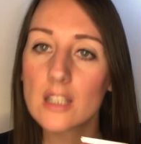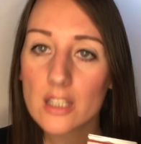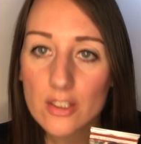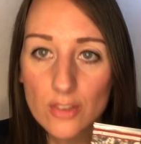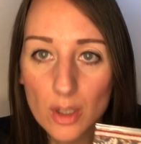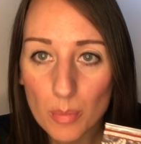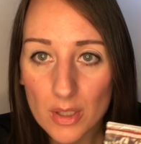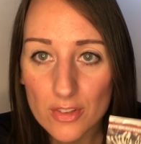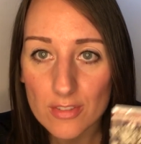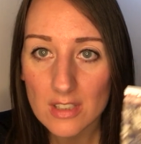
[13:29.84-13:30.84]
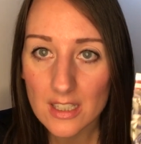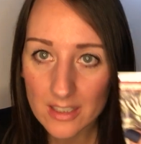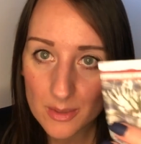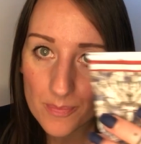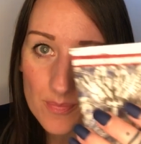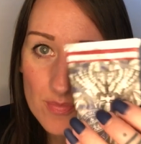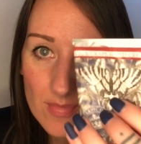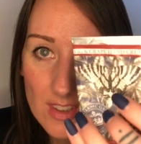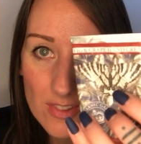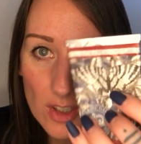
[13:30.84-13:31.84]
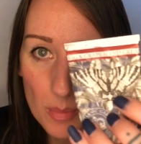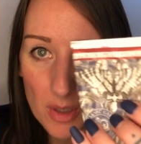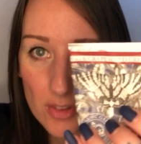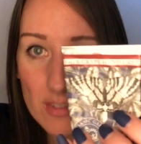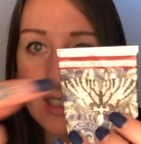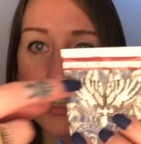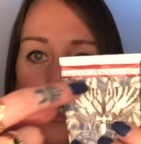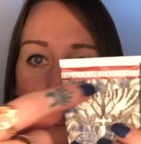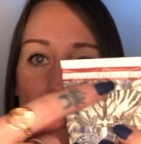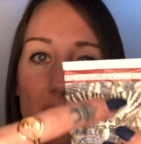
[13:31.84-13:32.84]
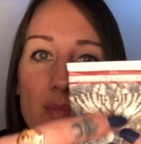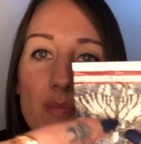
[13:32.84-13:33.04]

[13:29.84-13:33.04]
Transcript: Like it's got butterfly. It's got a butterfly on it.